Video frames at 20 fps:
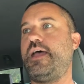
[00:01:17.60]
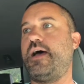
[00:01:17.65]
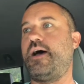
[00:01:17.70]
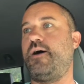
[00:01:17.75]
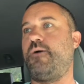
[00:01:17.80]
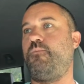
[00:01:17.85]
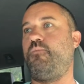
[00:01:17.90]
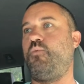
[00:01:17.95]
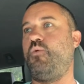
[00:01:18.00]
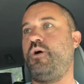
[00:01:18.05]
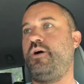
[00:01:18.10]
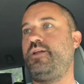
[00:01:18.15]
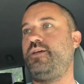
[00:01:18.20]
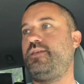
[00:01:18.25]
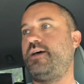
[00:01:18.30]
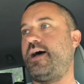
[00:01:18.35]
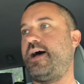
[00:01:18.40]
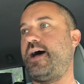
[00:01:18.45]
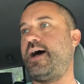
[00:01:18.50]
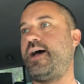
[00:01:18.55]
One
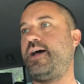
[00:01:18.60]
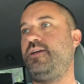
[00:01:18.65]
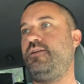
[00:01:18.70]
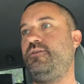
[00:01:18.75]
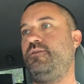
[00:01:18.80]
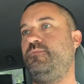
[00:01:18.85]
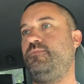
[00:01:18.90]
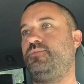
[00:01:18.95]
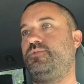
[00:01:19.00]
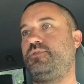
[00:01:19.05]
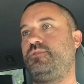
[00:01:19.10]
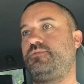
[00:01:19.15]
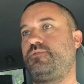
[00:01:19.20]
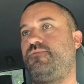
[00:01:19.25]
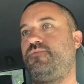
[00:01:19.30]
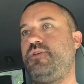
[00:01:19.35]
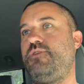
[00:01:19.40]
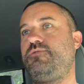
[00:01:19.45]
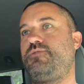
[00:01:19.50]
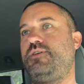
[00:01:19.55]
of the items, there's
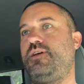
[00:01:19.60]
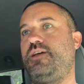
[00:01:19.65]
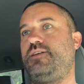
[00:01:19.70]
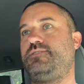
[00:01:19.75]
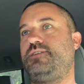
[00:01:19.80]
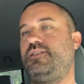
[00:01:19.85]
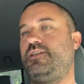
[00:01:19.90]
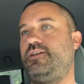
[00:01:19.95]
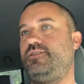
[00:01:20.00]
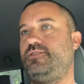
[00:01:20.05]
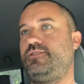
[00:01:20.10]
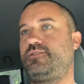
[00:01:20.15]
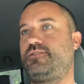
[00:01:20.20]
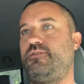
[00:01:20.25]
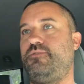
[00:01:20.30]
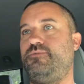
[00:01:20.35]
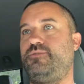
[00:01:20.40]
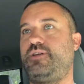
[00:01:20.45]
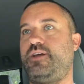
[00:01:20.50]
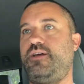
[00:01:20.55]
a few things that they just
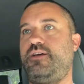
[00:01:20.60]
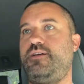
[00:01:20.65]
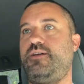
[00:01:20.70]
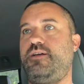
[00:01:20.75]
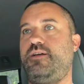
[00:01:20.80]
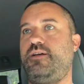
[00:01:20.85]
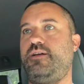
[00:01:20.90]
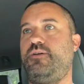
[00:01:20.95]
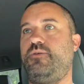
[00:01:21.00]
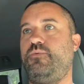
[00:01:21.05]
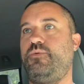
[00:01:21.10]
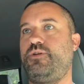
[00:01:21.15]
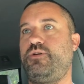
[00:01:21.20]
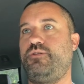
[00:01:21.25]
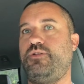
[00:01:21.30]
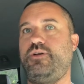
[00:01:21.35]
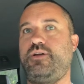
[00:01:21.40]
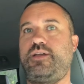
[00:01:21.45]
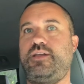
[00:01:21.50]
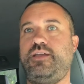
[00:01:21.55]
don't tell you when
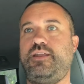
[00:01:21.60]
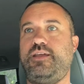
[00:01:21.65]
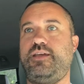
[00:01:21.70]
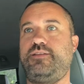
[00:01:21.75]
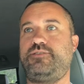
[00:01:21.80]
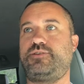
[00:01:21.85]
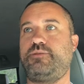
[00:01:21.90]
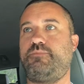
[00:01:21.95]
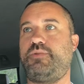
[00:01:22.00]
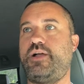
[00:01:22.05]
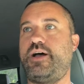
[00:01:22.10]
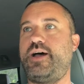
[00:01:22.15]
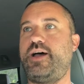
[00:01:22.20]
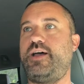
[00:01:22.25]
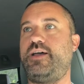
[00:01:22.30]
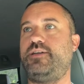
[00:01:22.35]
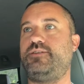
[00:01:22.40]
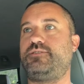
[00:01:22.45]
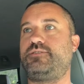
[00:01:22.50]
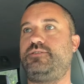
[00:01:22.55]
you're looking at
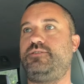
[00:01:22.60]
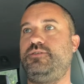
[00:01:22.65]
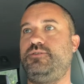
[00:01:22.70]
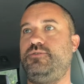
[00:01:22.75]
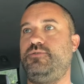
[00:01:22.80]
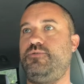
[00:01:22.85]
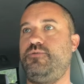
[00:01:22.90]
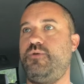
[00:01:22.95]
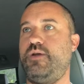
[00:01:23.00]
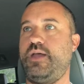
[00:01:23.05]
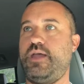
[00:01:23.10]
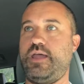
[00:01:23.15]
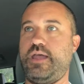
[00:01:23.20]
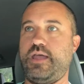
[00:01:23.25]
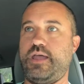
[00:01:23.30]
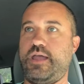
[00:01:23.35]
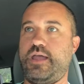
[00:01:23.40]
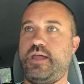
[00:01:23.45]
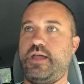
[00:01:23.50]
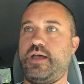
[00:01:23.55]
supplies to
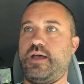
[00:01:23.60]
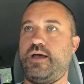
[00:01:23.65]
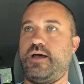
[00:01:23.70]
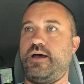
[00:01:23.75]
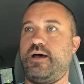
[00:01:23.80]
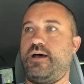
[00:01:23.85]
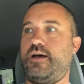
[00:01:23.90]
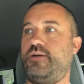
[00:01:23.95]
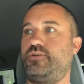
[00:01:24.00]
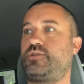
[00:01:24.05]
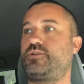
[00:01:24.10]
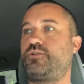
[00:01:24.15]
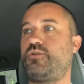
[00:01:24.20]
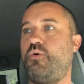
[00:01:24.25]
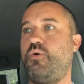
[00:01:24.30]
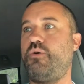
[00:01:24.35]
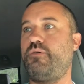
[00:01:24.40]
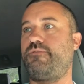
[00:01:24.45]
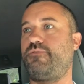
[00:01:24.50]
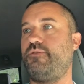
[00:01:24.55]

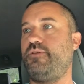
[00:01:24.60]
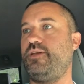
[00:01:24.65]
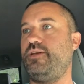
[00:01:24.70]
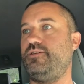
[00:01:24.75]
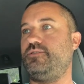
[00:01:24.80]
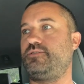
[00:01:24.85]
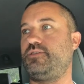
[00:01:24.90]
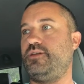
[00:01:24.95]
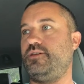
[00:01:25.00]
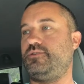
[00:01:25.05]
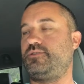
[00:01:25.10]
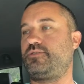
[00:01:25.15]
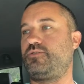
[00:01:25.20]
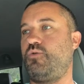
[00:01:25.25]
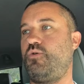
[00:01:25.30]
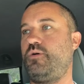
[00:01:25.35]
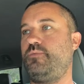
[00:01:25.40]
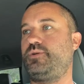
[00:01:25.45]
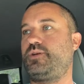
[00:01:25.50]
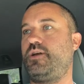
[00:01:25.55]
store for these
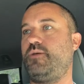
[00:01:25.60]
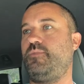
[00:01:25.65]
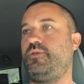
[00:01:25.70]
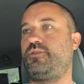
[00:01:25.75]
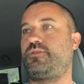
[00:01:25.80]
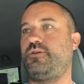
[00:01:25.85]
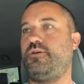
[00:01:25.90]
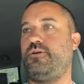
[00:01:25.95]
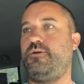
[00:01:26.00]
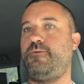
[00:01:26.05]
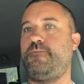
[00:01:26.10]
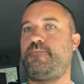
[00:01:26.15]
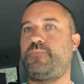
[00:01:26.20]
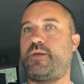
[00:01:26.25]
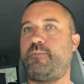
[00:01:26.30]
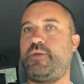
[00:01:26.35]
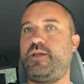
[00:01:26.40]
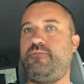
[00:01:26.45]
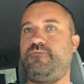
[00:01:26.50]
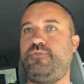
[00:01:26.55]
storms coming through.
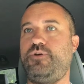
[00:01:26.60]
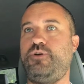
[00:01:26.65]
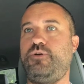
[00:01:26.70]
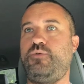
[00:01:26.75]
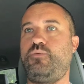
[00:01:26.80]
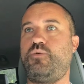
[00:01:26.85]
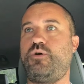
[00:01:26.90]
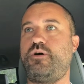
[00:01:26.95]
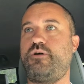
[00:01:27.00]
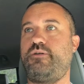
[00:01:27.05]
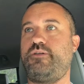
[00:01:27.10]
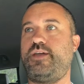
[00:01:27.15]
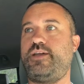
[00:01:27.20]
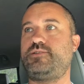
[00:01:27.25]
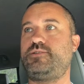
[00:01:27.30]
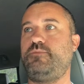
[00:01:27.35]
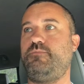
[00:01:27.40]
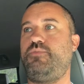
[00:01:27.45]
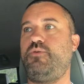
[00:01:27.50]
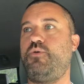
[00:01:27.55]
I mean, food, water,
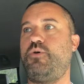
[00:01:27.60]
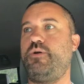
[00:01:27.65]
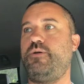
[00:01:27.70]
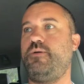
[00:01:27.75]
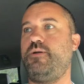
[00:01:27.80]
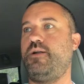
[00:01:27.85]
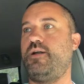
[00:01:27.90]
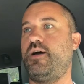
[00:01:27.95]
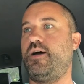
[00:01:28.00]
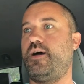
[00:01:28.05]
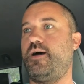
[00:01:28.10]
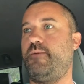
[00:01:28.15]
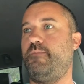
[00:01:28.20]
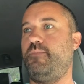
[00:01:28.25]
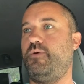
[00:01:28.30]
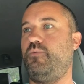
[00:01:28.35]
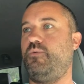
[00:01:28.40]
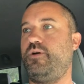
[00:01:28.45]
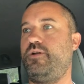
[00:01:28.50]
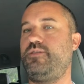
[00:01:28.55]
that's important.
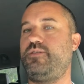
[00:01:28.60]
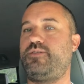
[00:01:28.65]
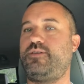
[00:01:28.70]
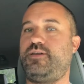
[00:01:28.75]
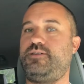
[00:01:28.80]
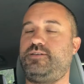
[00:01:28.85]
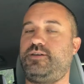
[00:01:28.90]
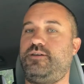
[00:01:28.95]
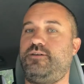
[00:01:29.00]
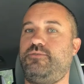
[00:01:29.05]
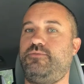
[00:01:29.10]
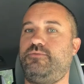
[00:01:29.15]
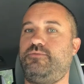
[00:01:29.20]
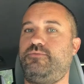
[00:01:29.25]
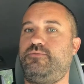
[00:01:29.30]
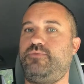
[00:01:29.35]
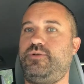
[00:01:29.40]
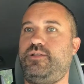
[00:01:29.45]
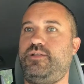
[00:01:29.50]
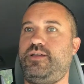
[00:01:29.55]
But one of the things they don't
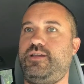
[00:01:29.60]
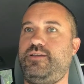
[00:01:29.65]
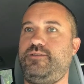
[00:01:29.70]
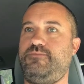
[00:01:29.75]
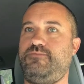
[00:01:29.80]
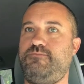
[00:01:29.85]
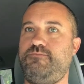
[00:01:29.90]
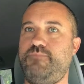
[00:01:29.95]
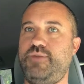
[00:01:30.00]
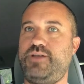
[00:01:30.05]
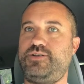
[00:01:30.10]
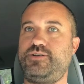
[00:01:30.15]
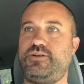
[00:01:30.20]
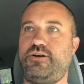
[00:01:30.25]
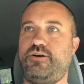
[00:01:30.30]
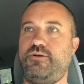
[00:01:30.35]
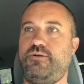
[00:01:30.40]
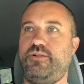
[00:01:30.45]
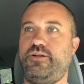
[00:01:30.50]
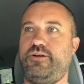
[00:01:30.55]
really
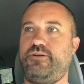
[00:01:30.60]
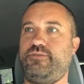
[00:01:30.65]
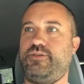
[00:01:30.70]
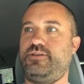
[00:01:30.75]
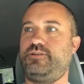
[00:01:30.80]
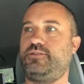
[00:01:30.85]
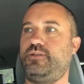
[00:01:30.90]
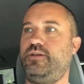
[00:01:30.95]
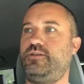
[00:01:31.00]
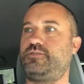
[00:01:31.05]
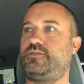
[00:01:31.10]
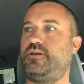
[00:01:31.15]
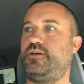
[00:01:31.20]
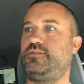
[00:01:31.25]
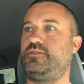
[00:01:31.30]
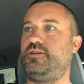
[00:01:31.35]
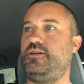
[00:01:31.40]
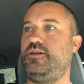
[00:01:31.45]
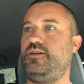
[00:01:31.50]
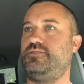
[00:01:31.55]
mention a whole lot on these lists I
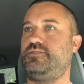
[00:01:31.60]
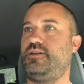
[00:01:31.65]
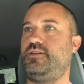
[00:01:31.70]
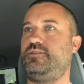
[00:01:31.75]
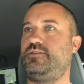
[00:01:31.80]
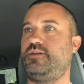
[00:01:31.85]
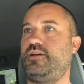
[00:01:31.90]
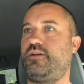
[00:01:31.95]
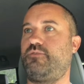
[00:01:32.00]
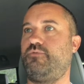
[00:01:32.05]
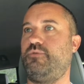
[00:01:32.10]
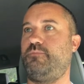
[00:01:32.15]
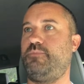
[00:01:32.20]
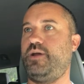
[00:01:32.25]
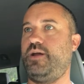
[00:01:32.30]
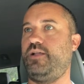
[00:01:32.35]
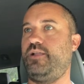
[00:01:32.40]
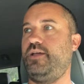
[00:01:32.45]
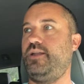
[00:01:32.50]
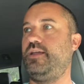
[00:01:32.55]
see is insect
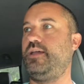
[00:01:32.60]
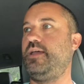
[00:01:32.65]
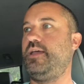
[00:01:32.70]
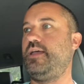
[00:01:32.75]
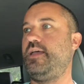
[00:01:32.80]
repellent.